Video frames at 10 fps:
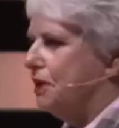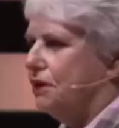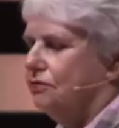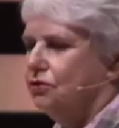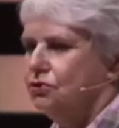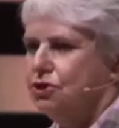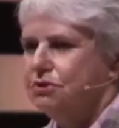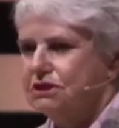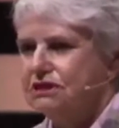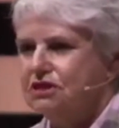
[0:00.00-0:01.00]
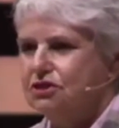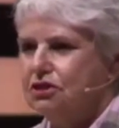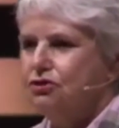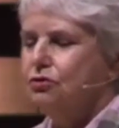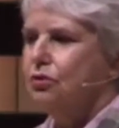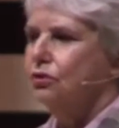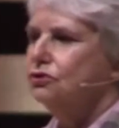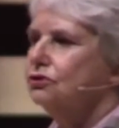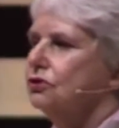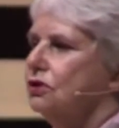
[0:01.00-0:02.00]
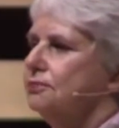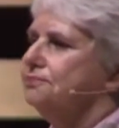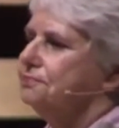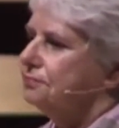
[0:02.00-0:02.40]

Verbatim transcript: many of you. She was a 16 year old girl,